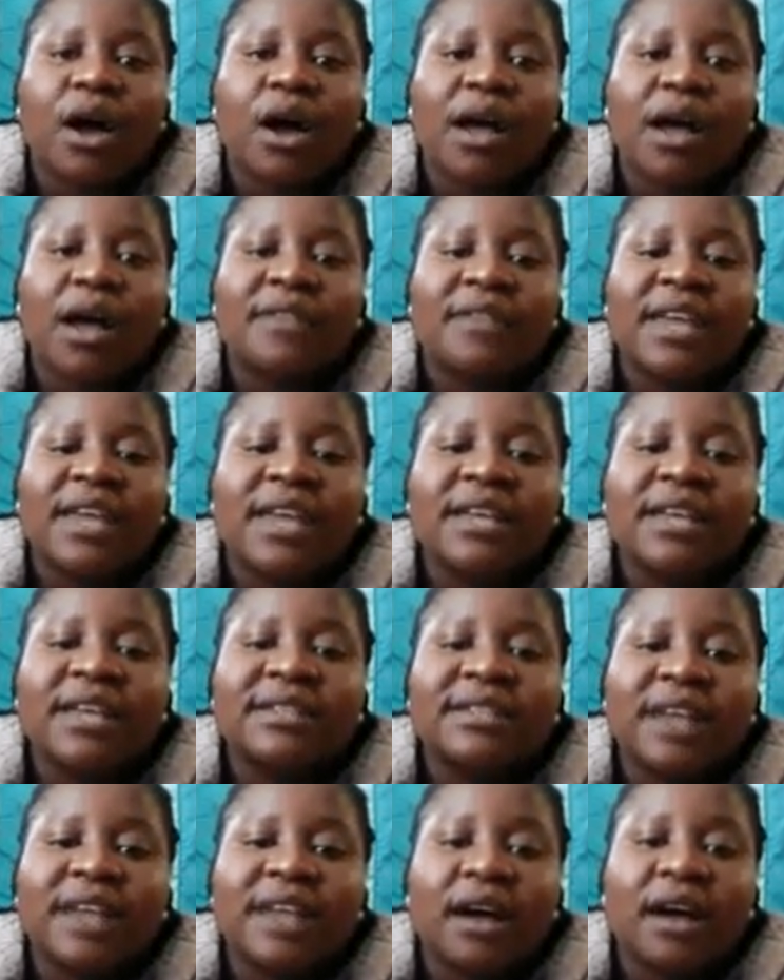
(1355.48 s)
there
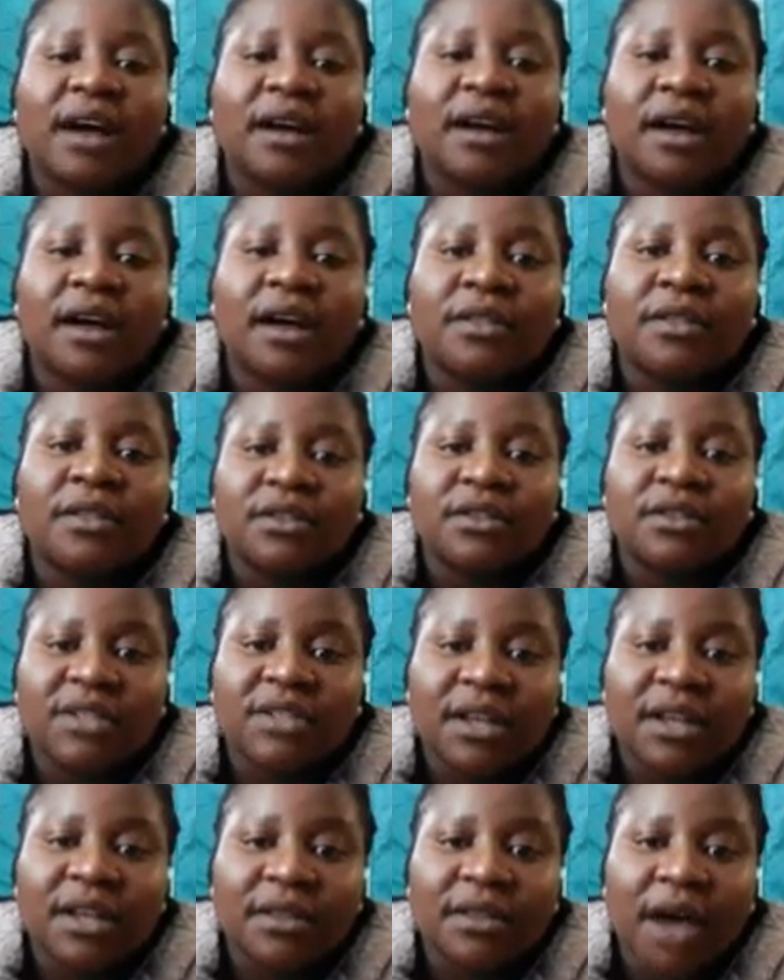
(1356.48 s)
is
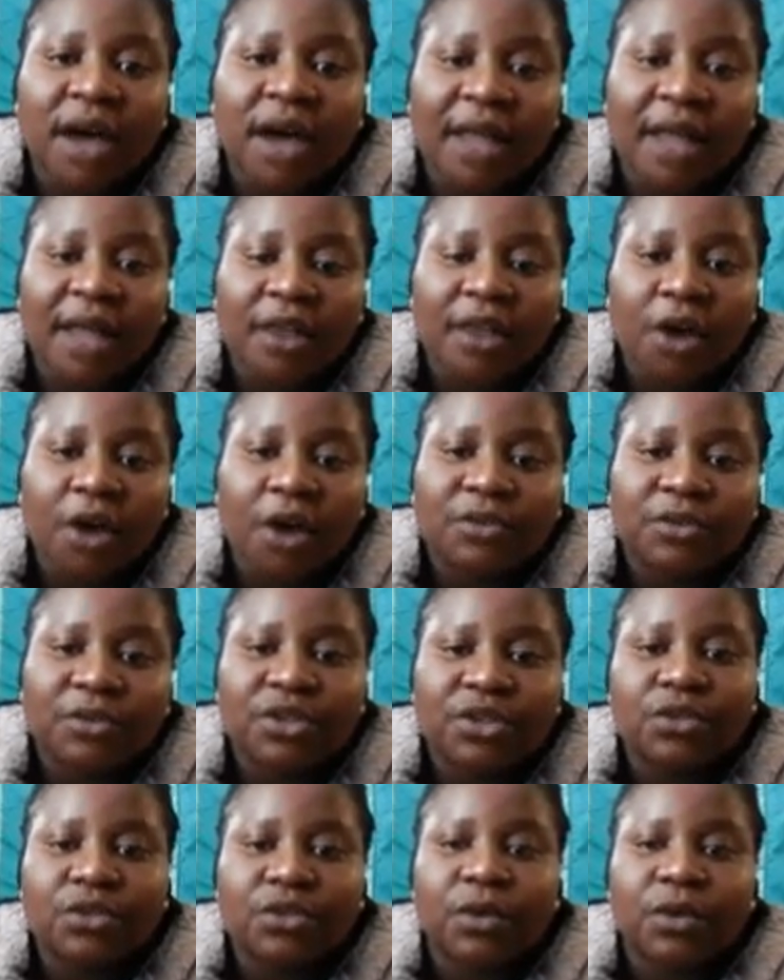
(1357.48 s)
the other option
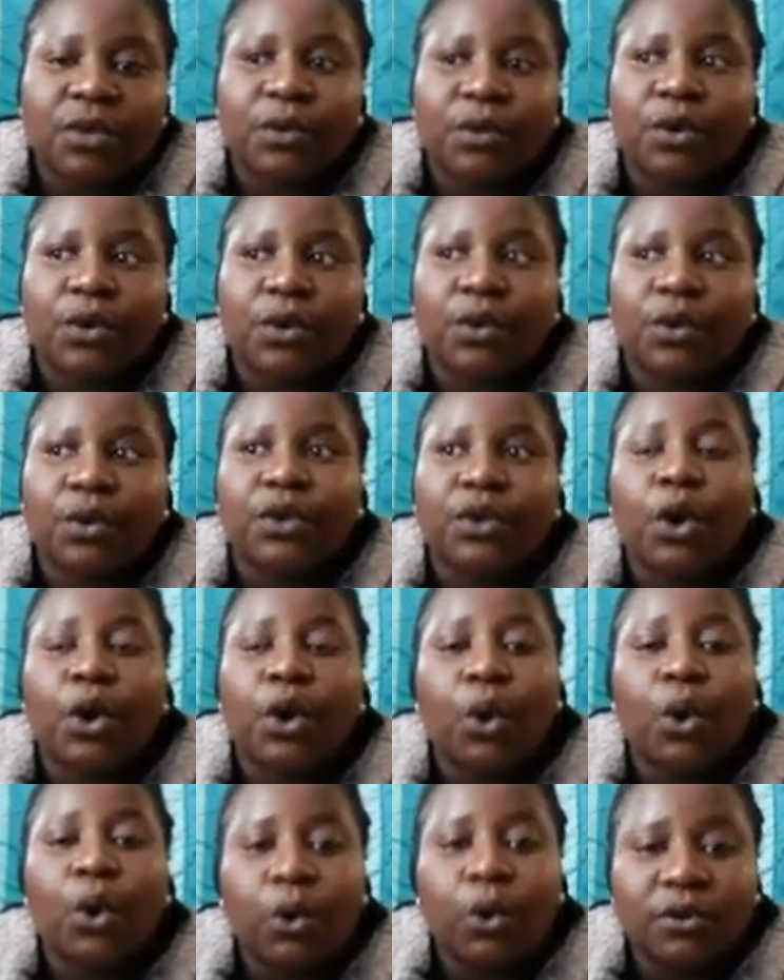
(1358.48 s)
is what we call the
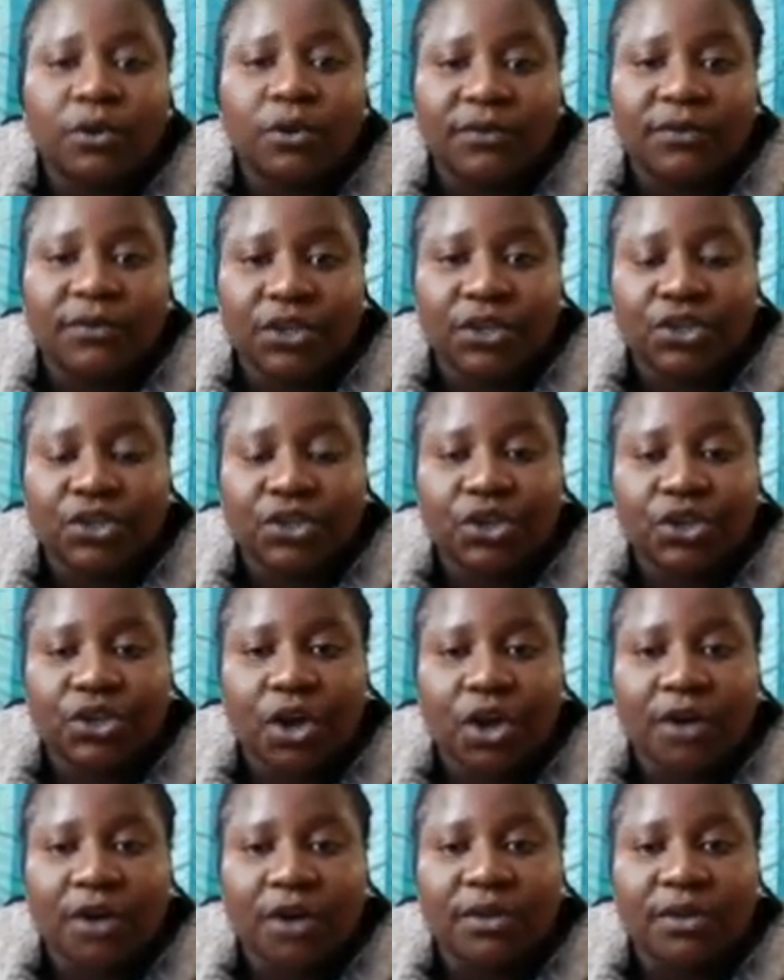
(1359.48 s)
cold version,
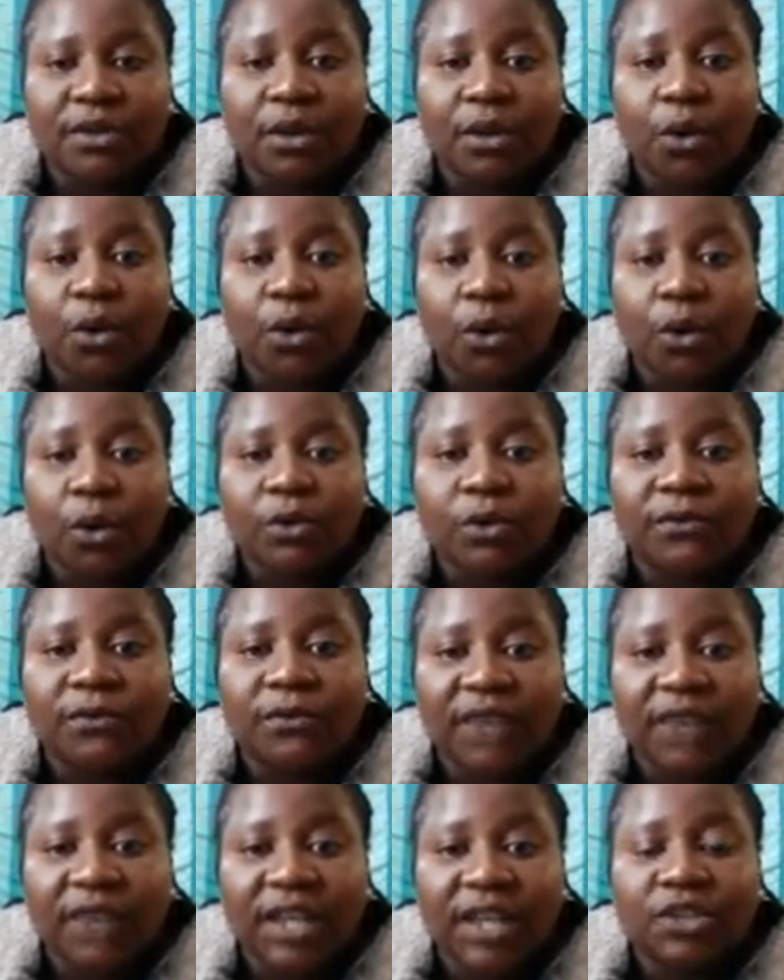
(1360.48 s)
or the cold
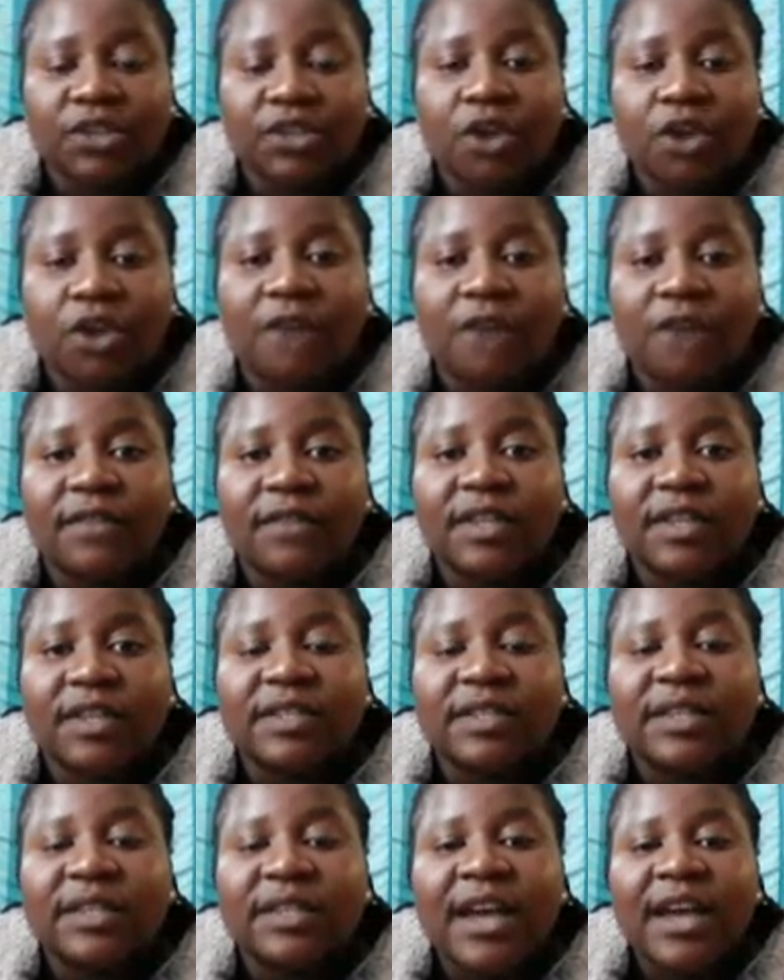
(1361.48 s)
phase of
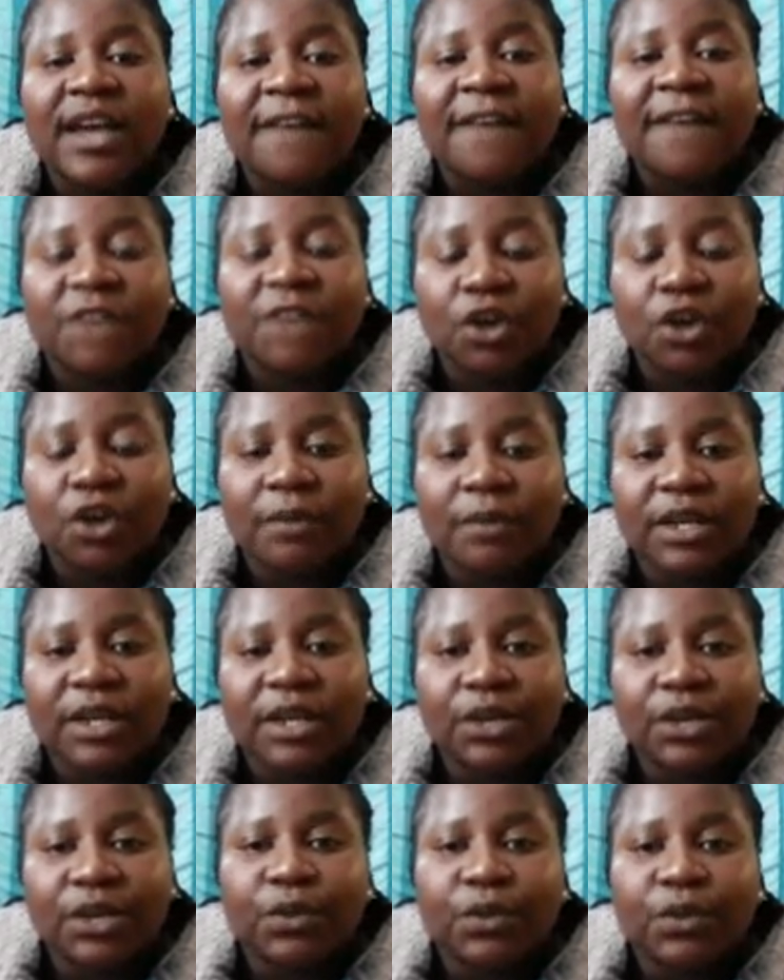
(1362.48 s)
this
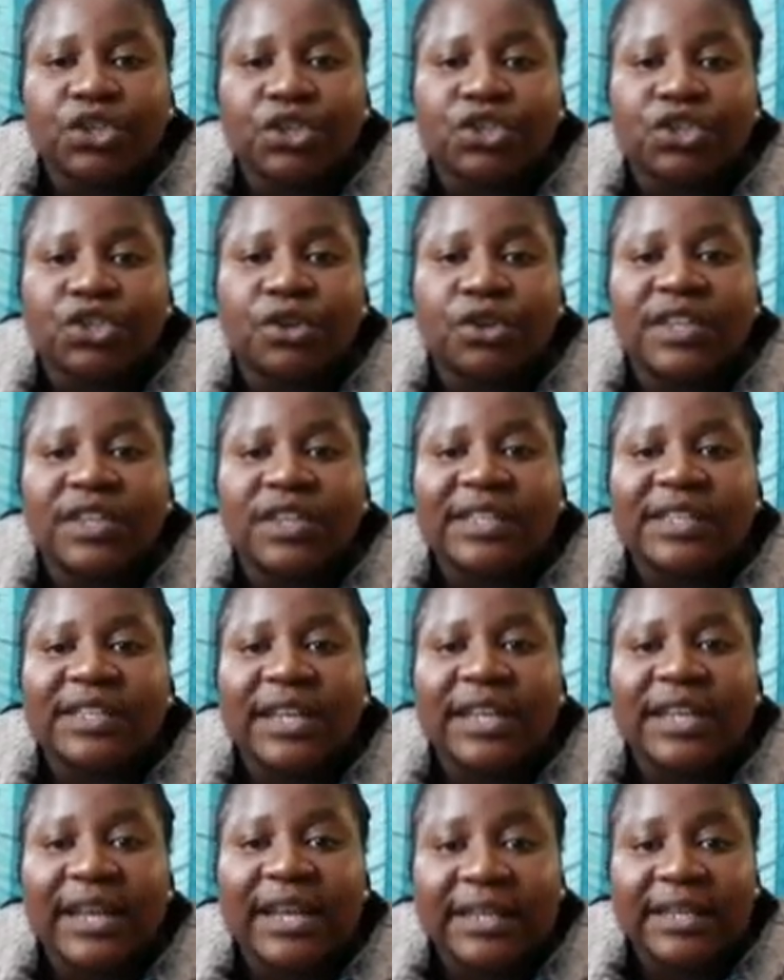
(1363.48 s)
phenomenon, which is known as the
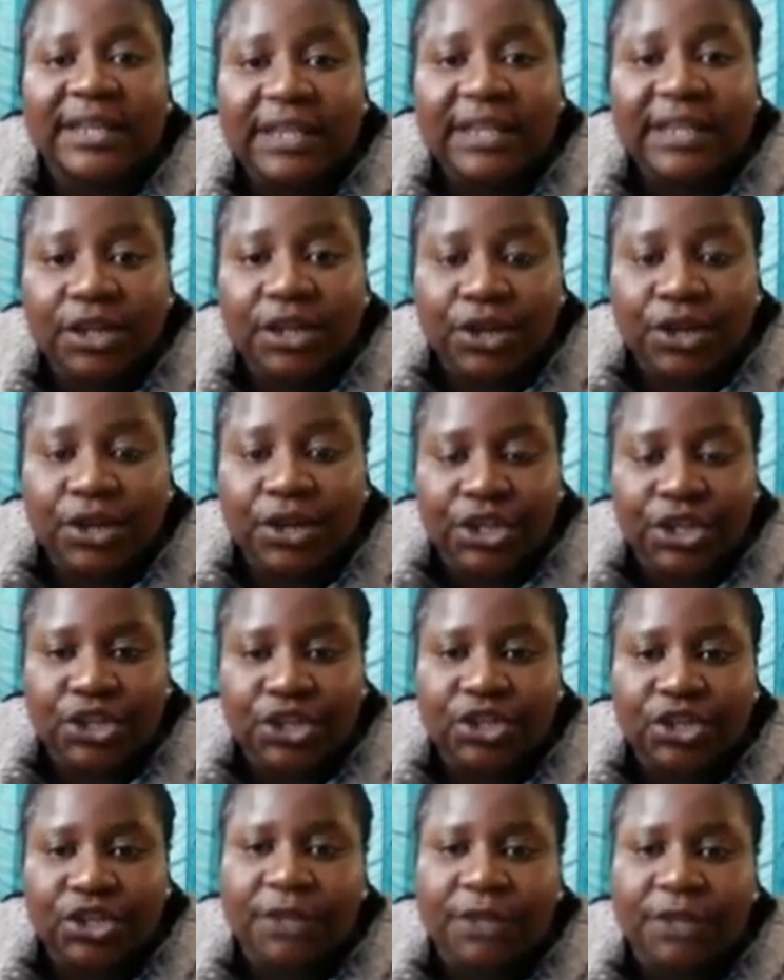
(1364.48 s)
La Nina
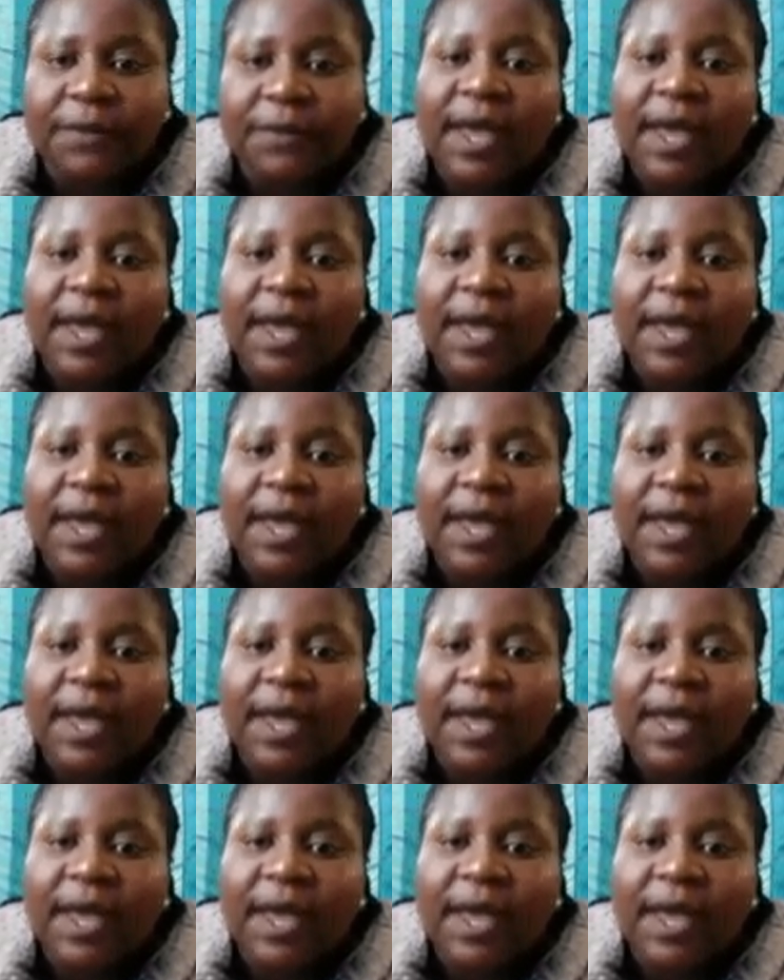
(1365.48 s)
condition.